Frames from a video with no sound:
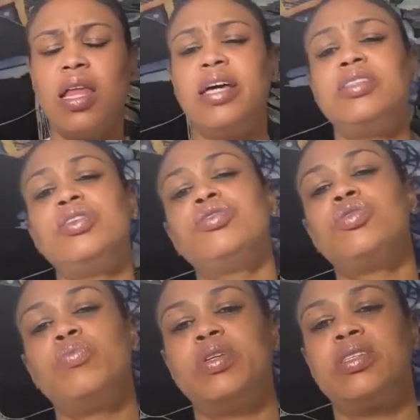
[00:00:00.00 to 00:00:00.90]
Let's use
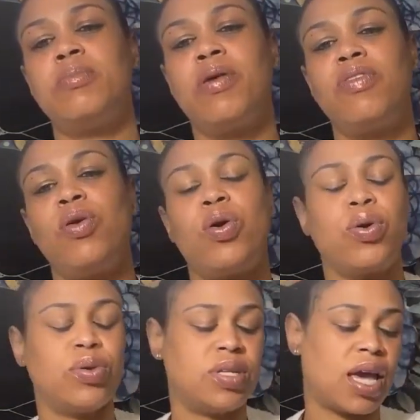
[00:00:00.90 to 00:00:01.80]
the wisdom of the
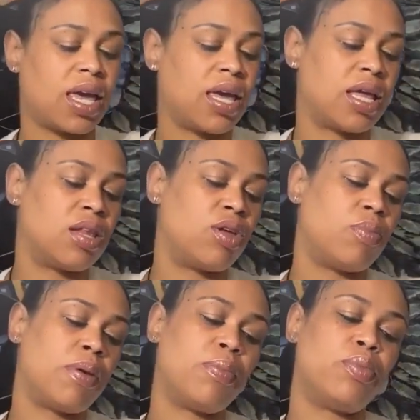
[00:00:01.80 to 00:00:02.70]
Oracle deck and get a little
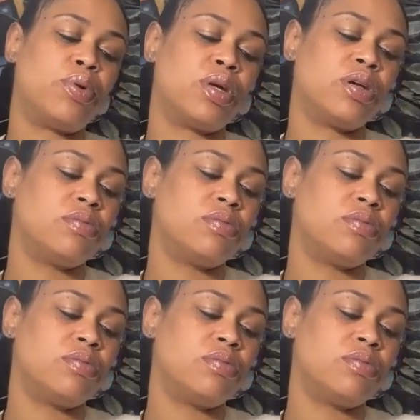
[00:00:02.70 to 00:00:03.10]
bit more.